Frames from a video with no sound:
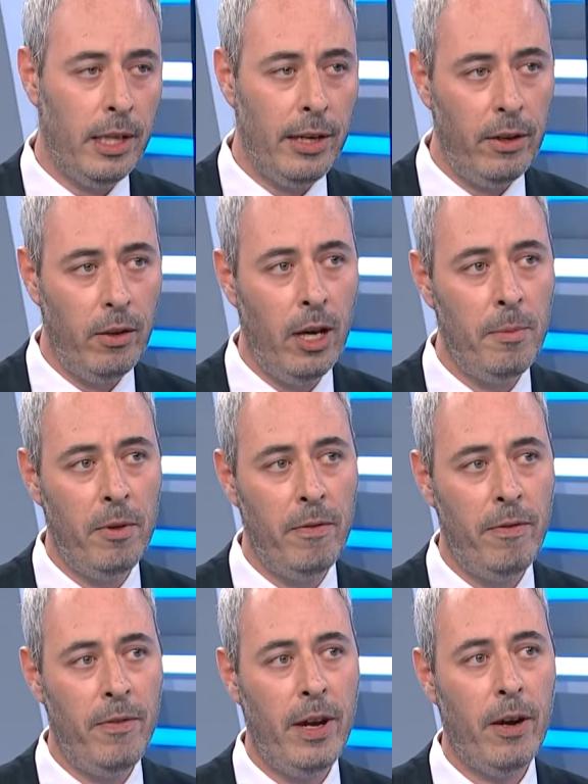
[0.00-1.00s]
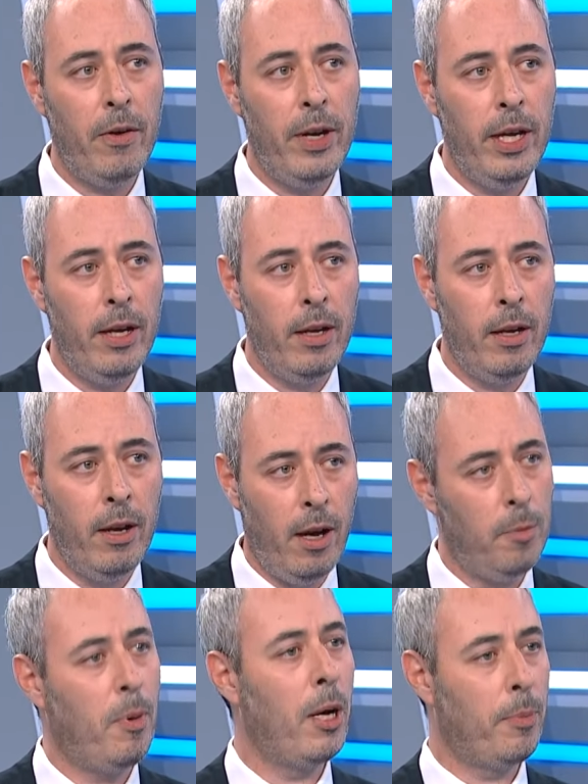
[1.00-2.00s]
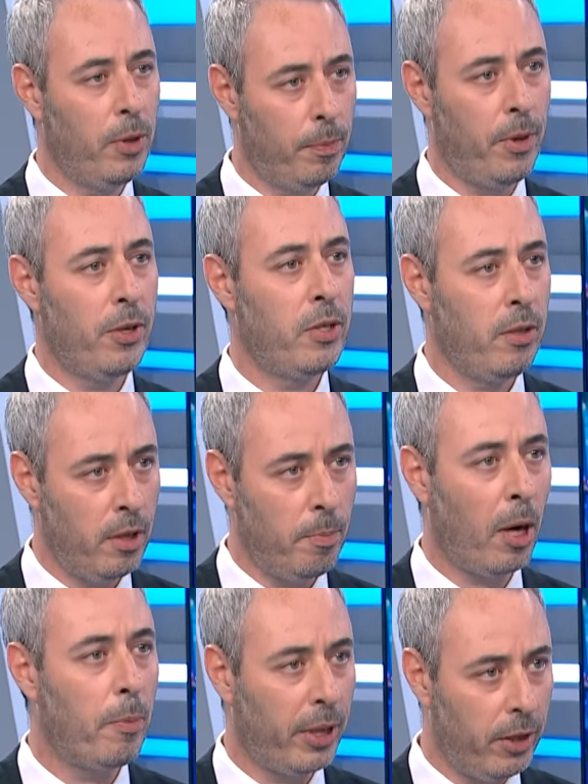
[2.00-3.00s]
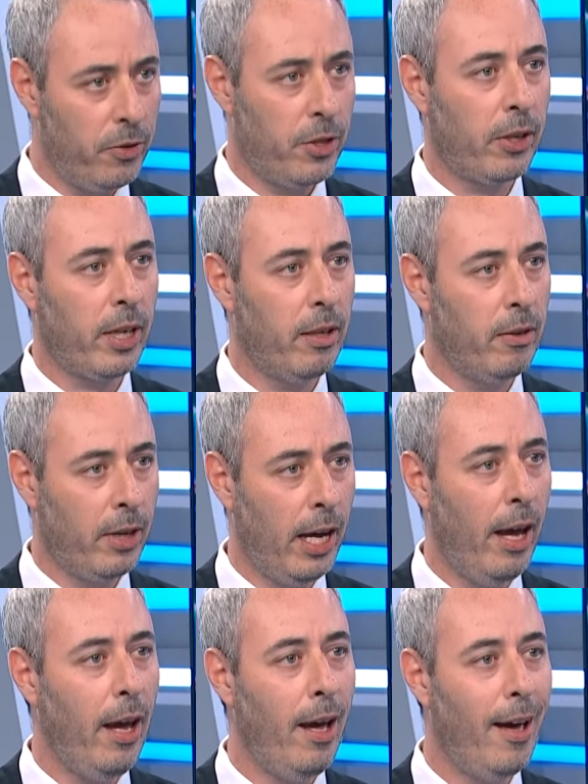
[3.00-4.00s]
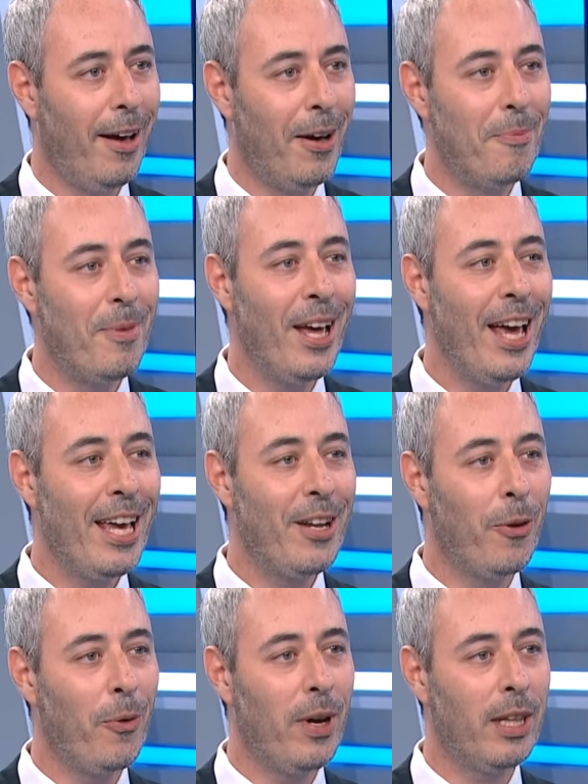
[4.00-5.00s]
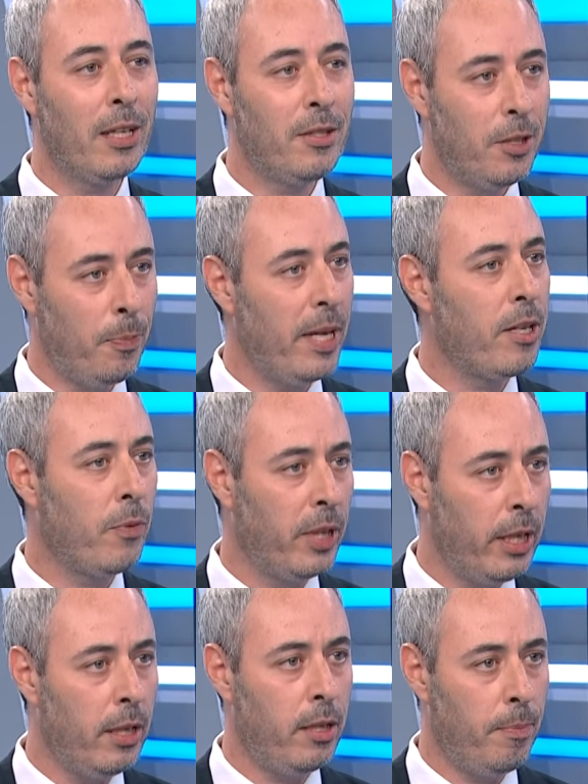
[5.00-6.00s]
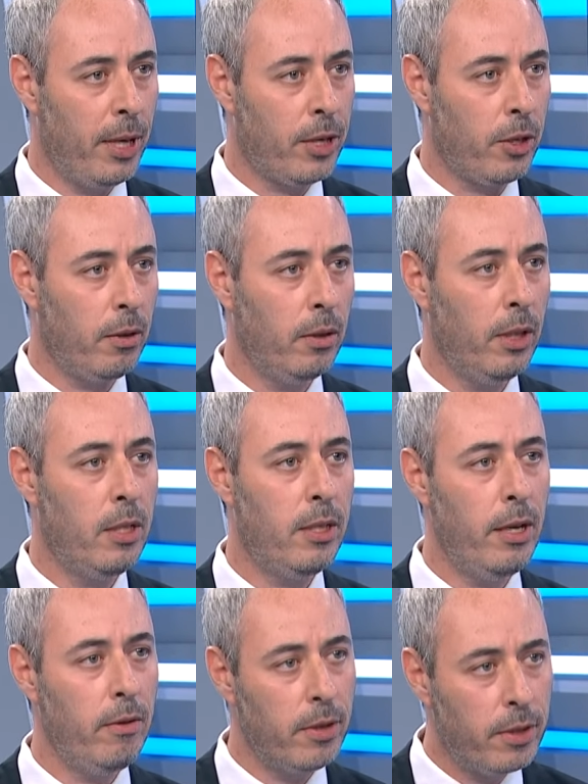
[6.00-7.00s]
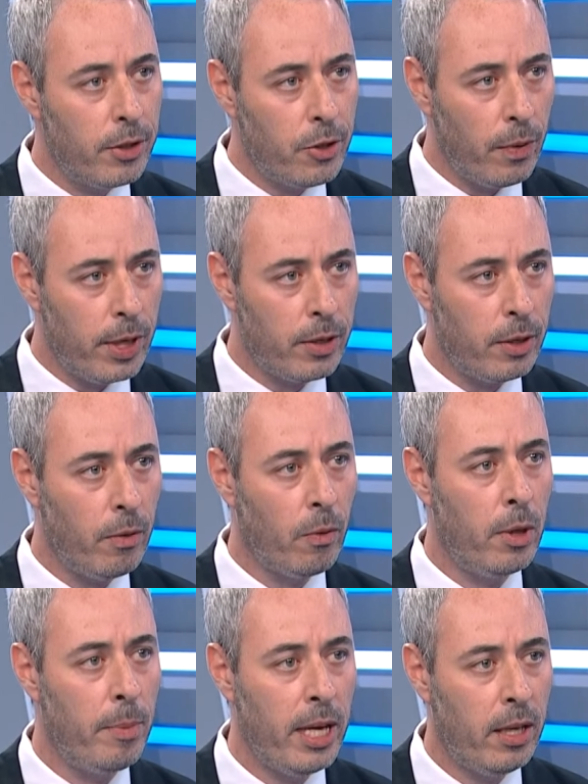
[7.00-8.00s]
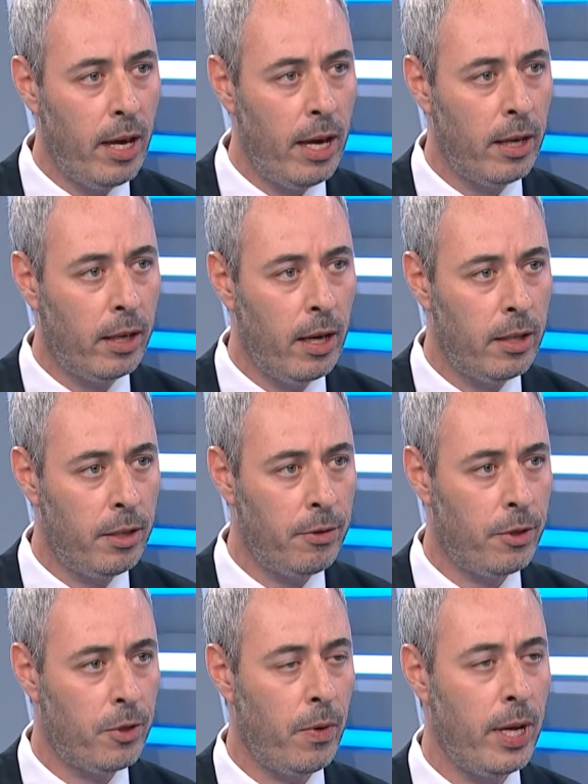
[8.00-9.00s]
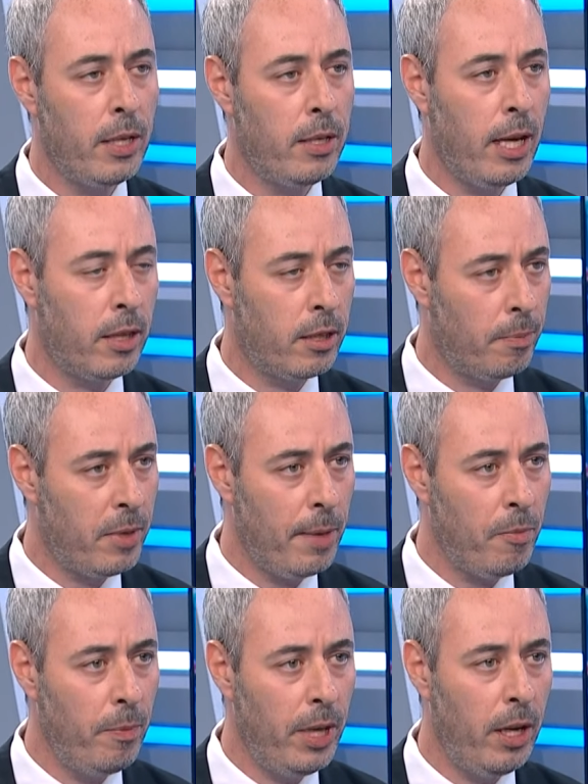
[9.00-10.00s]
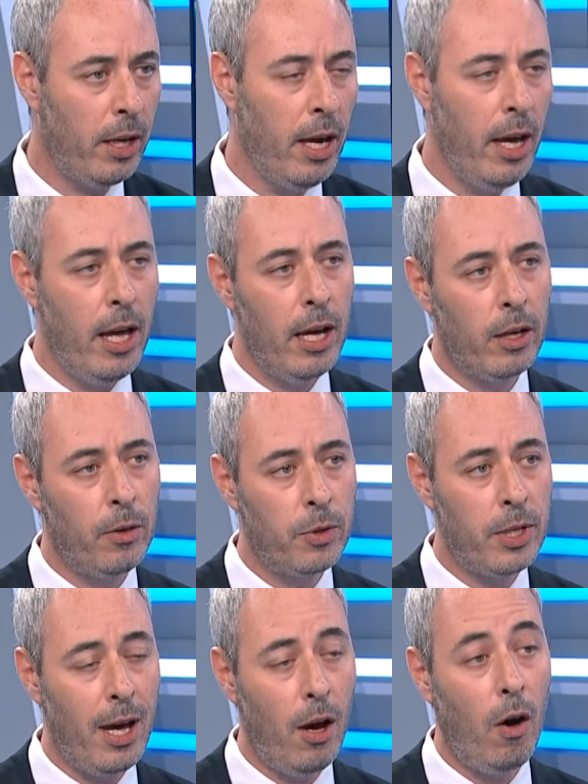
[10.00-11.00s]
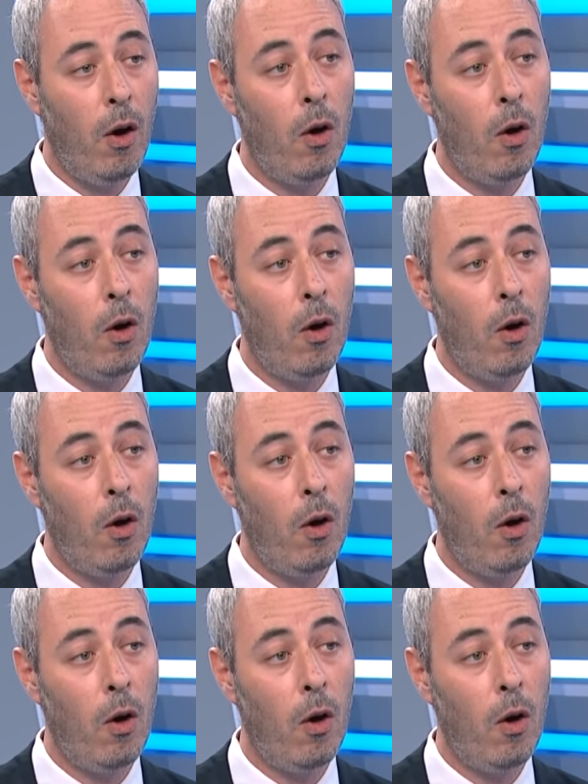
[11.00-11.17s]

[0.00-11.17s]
So I'll tell you, I'm a very not popular person on the barbecue circuit, okay? you know, let's just paint a really easy picture. Let's say you're in a situation where the Bank of Canada cuts interest rates at the September meeting and goes